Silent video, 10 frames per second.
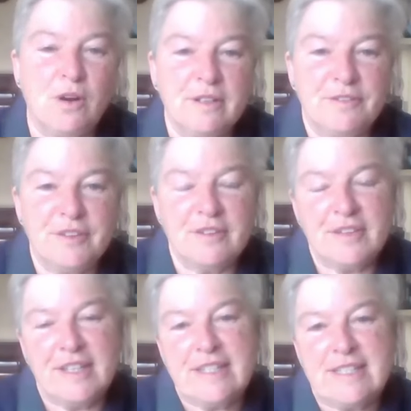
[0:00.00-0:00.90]
one of the
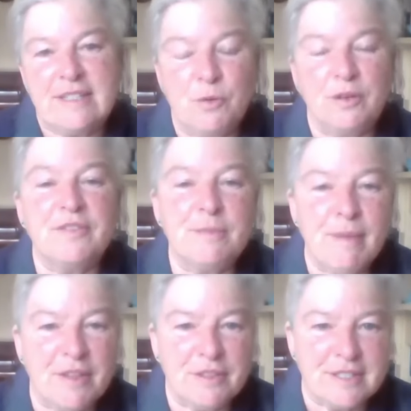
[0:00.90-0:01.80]
things, one of the
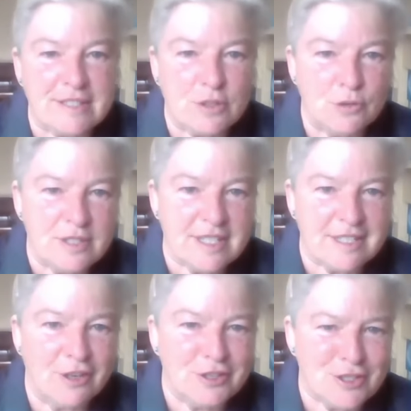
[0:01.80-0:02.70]
methods. It's called
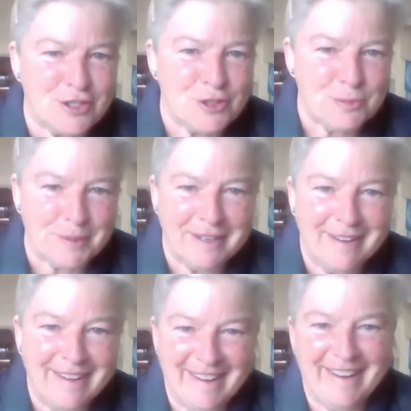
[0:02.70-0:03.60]
slug soup.
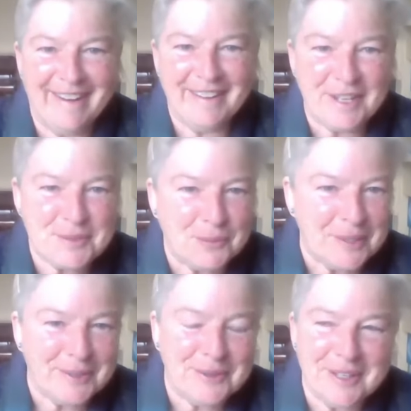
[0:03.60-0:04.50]
That's what we
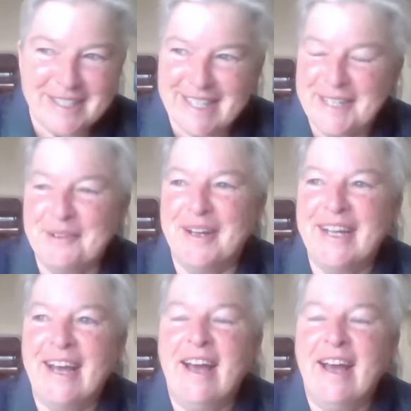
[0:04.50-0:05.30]
call it anyway.